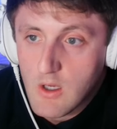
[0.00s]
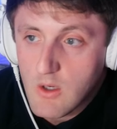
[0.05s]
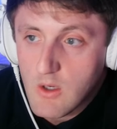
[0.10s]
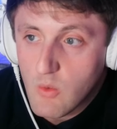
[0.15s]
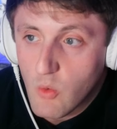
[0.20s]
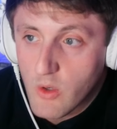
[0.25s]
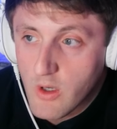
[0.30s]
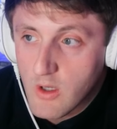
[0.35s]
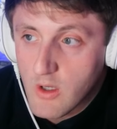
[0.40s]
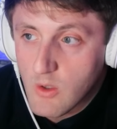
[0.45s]

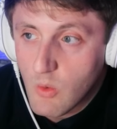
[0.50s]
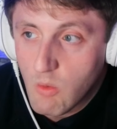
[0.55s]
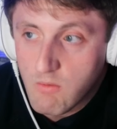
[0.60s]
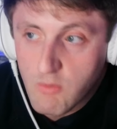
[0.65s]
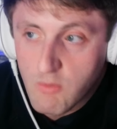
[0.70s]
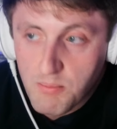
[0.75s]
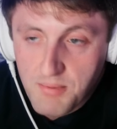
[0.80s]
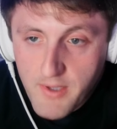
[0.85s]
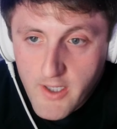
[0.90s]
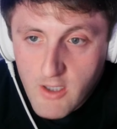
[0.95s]
We're going to go over
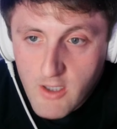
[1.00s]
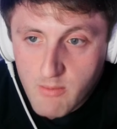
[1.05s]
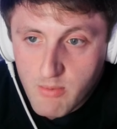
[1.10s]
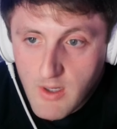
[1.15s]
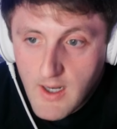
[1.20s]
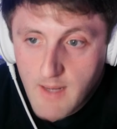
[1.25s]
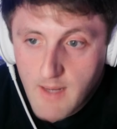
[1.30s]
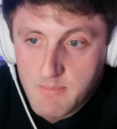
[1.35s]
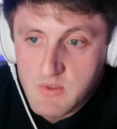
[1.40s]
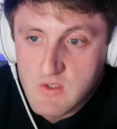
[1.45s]
player
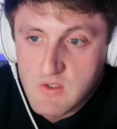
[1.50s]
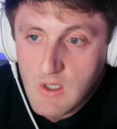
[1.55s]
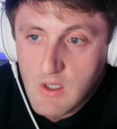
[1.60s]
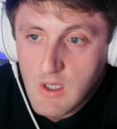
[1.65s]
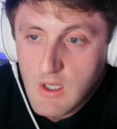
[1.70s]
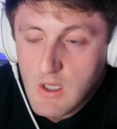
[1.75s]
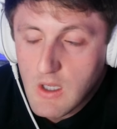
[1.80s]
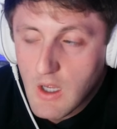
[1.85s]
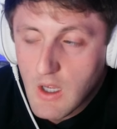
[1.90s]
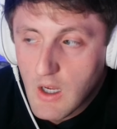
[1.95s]
props
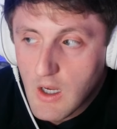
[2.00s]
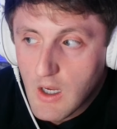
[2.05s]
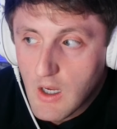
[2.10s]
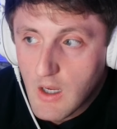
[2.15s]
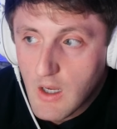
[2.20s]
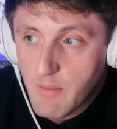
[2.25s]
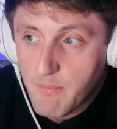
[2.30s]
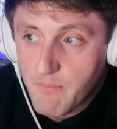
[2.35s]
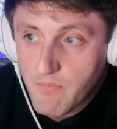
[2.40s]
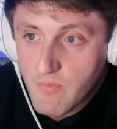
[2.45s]

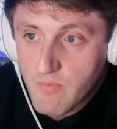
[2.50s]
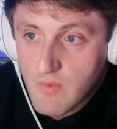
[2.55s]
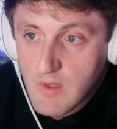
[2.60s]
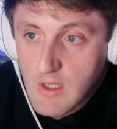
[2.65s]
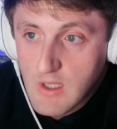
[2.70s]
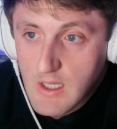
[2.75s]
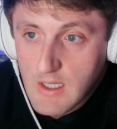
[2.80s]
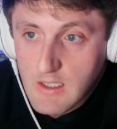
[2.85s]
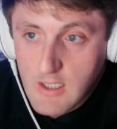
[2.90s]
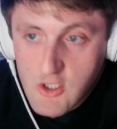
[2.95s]
and
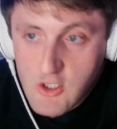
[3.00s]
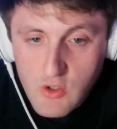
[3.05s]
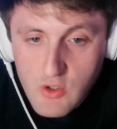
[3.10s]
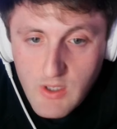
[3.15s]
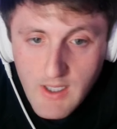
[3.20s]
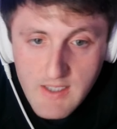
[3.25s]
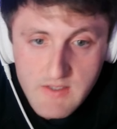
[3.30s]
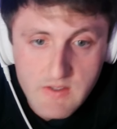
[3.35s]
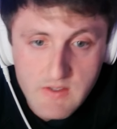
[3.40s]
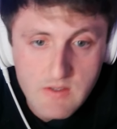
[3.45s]
get you
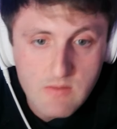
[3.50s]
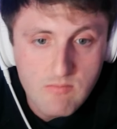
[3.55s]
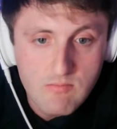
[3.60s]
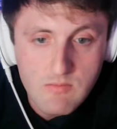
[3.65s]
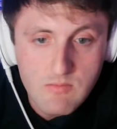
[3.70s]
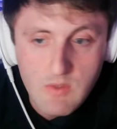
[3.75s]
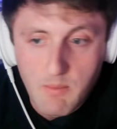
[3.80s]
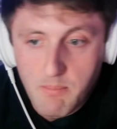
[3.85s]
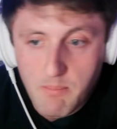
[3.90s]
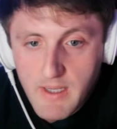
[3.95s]
guys
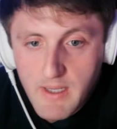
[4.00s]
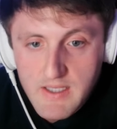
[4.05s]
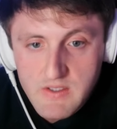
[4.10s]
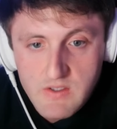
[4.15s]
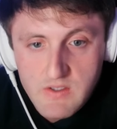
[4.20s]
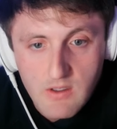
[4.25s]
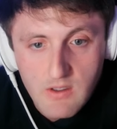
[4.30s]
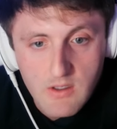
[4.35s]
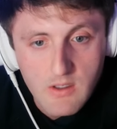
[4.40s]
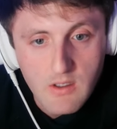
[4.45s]
the
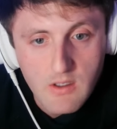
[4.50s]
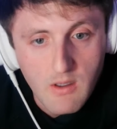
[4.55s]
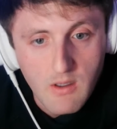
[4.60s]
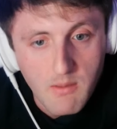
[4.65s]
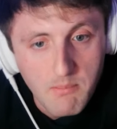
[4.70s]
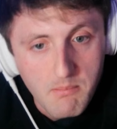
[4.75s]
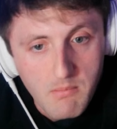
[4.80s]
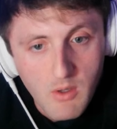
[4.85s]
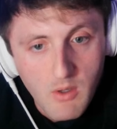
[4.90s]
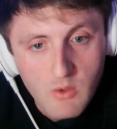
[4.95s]
best,
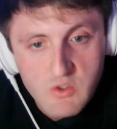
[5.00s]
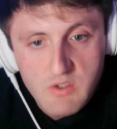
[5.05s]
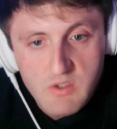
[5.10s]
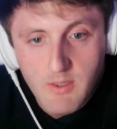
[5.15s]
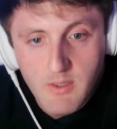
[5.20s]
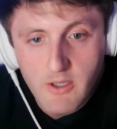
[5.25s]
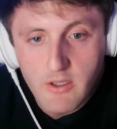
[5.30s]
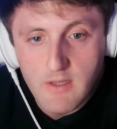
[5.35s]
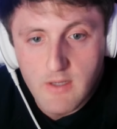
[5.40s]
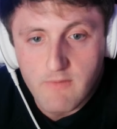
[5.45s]
most
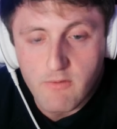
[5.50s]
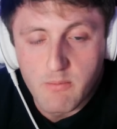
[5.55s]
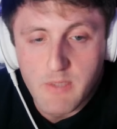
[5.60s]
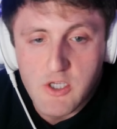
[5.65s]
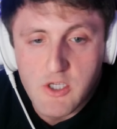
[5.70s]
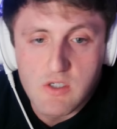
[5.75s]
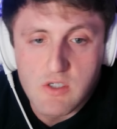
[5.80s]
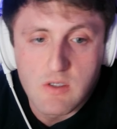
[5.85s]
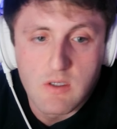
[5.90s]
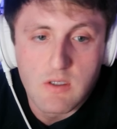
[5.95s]
amount of
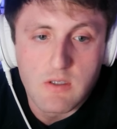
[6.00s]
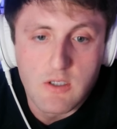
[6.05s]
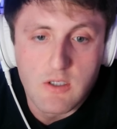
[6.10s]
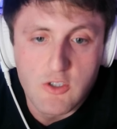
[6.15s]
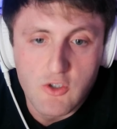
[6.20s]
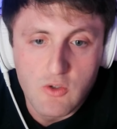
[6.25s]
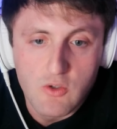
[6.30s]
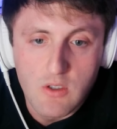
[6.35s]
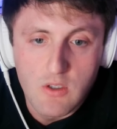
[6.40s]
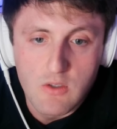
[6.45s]
information that
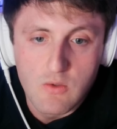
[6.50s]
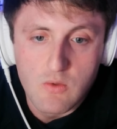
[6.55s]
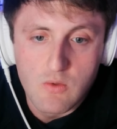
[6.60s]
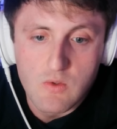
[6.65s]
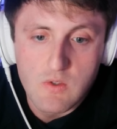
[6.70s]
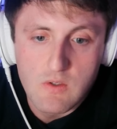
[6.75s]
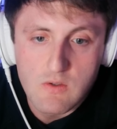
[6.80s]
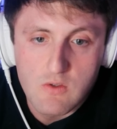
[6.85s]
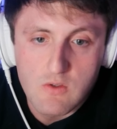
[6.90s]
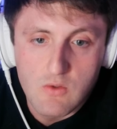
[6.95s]
you can
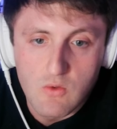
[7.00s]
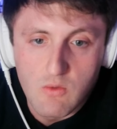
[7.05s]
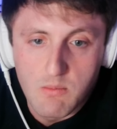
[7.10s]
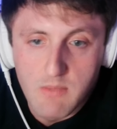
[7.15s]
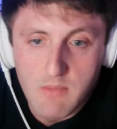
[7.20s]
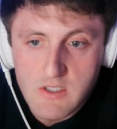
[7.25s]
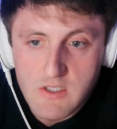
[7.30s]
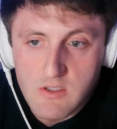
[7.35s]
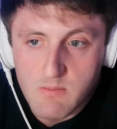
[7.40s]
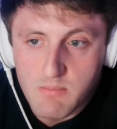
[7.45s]
use to
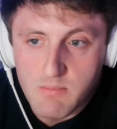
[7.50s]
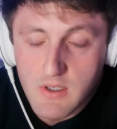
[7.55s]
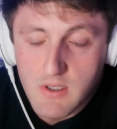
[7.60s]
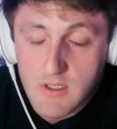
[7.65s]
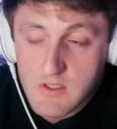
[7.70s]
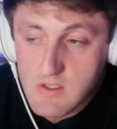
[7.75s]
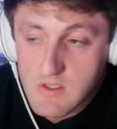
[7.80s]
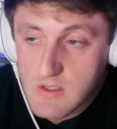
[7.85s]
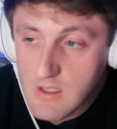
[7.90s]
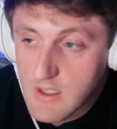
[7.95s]
make some
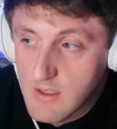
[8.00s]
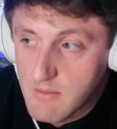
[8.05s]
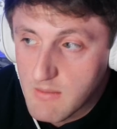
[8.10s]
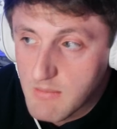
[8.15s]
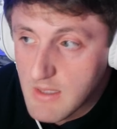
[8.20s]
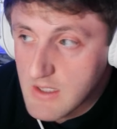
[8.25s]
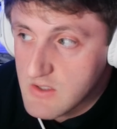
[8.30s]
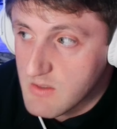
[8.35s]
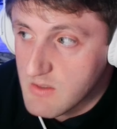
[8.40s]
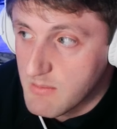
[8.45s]
picks and
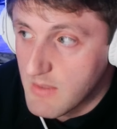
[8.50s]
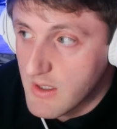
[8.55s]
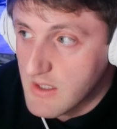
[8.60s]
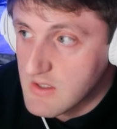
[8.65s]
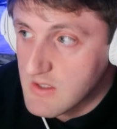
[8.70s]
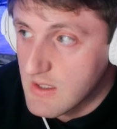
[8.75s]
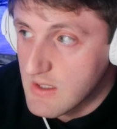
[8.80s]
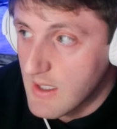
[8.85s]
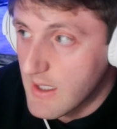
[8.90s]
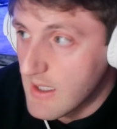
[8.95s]
make some money
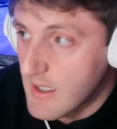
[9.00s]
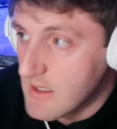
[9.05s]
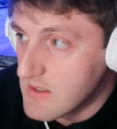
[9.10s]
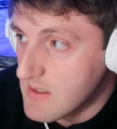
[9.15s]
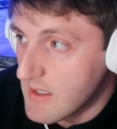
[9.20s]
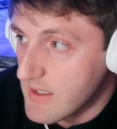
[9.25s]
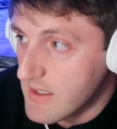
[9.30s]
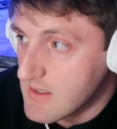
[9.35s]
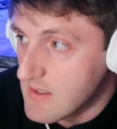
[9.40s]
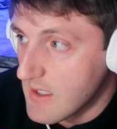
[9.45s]
tonight in
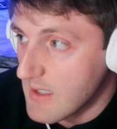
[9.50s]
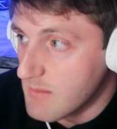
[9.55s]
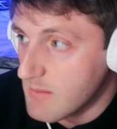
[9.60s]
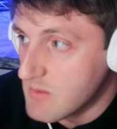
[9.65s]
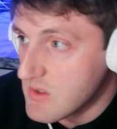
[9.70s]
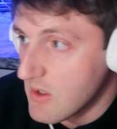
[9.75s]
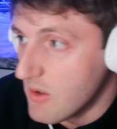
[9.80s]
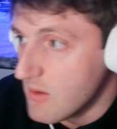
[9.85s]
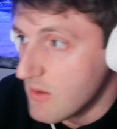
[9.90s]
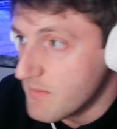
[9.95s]
tonight's game.
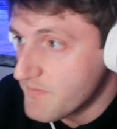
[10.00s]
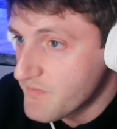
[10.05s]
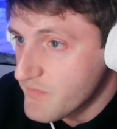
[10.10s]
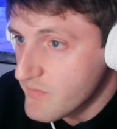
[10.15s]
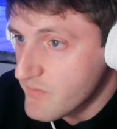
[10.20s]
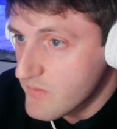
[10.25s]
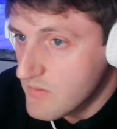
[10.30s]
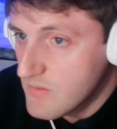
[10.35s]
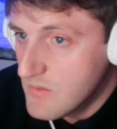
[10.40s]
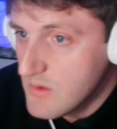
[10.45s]
So
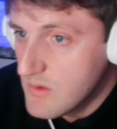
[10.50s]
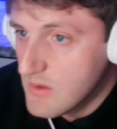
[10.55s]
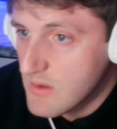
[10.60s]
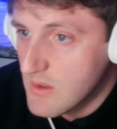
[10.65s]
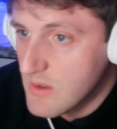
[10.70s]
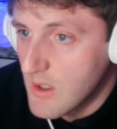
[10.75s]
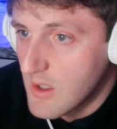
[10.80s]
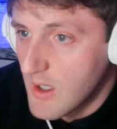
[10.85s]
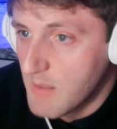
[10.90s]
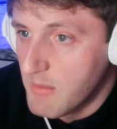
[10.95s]

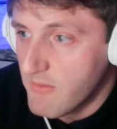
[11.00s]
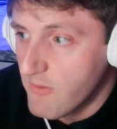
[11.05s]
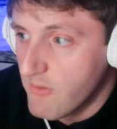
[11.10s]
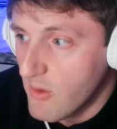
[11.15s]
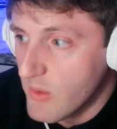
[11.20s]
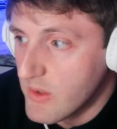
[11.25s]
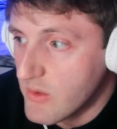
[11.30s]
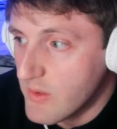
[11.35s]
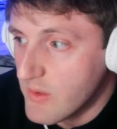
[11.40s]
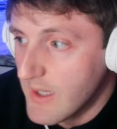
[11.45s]
before
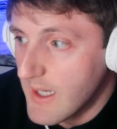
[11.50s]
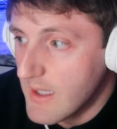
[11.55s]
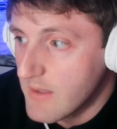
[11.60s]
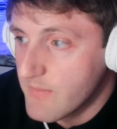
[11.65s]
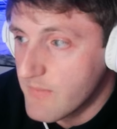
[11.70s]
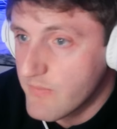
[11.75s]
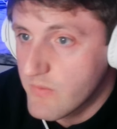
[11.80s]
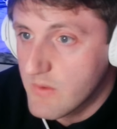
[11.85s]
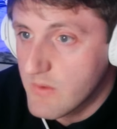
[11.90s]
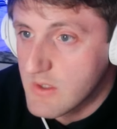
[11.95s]
we do that,
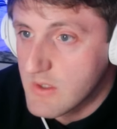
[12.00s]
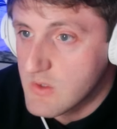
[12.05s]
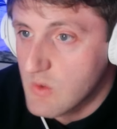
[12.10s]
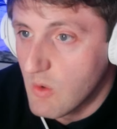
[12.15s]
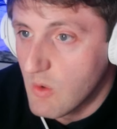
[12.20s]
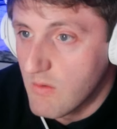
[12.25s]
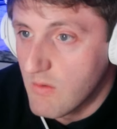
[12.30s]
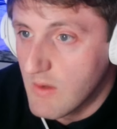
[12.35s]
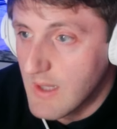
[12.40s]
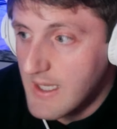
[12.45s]
let's go
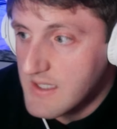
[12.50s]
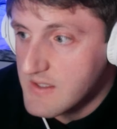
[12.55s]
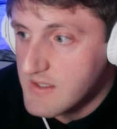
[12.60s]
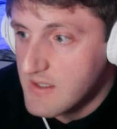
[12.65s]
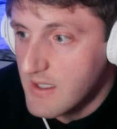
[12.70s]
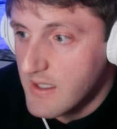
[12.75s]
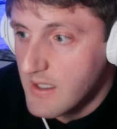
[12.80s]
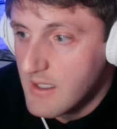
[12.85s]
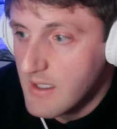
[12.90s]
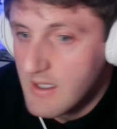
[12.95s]
over last
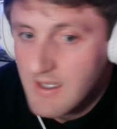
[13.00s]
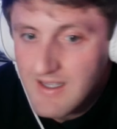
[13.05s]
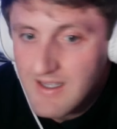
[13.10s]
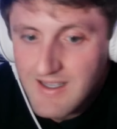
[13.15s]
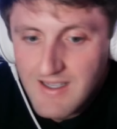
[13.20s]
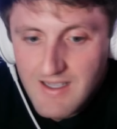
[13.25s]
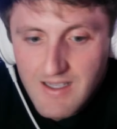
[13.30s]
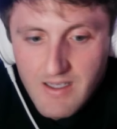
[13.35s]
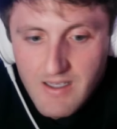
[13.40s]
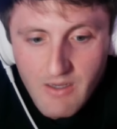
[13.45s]
night,
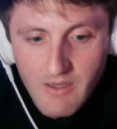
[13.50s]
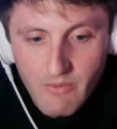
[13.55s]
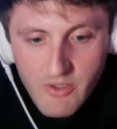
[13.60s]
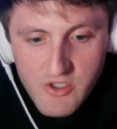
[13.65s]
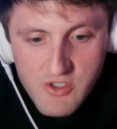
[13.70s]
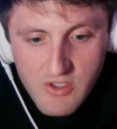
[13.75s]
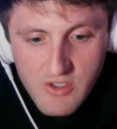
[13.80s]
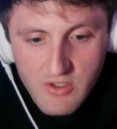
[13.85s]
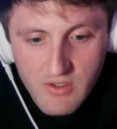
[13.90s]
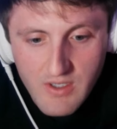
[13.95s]
and I want to
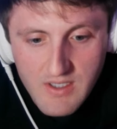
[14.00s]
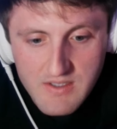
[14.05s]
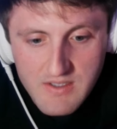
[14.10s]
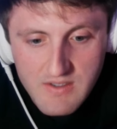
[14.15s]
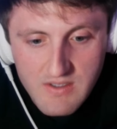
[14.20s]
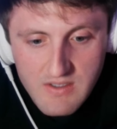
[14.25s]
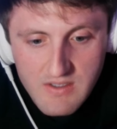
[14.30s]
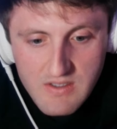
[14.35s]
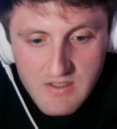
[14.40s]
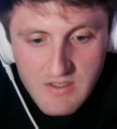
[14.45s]
show you guys
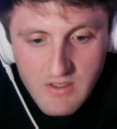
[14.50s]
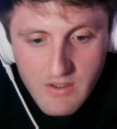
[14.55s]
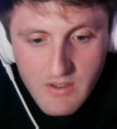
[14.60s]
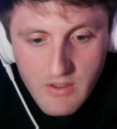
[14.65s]
this.